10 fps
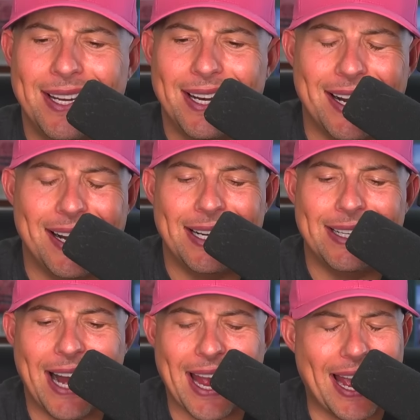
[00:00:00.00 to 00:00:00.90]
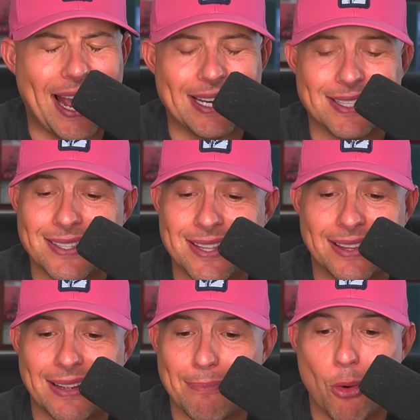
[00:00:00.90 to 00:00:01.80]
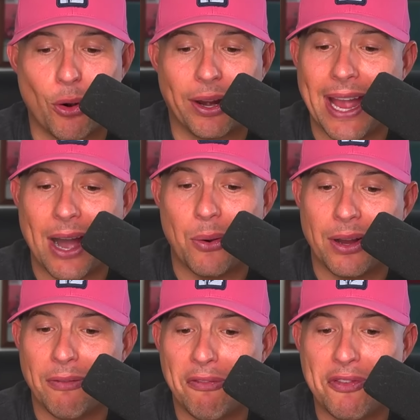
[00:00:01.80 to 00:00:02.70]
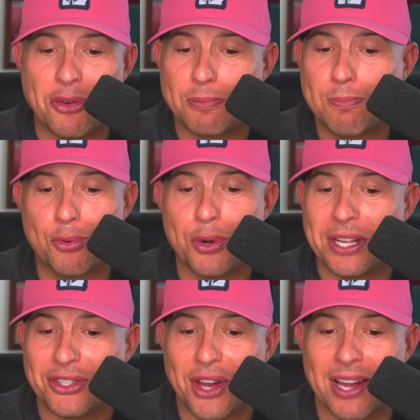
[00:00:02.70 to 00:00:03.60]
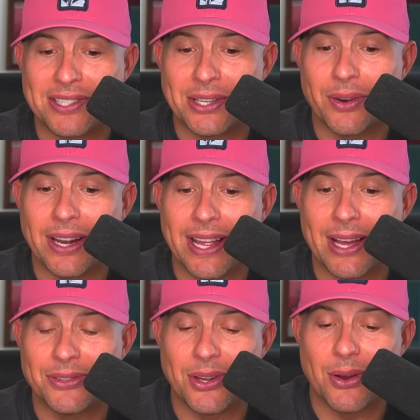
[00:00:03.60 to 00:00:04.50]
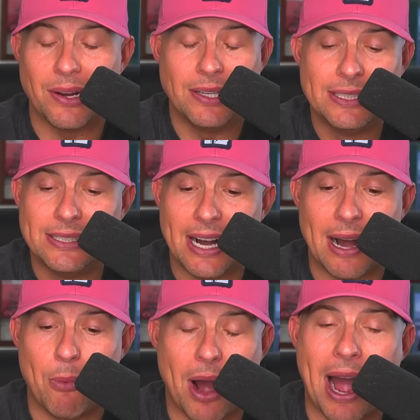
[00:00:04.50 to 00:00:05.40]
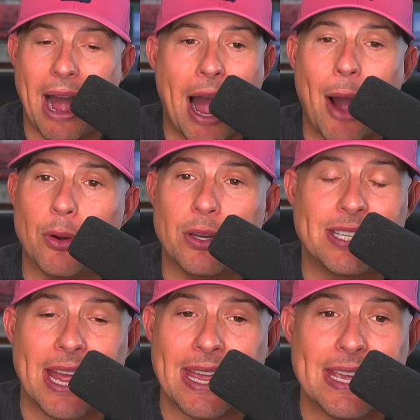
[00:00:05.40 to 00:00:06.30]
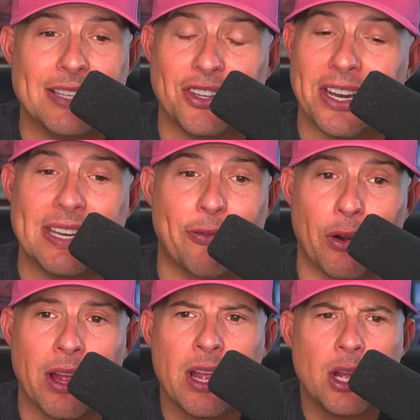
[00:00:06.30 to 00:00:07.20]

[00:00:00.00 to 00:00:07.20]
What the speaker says: I just think that Morikawa feels pretty exhausting right now. So I would say he's in a different.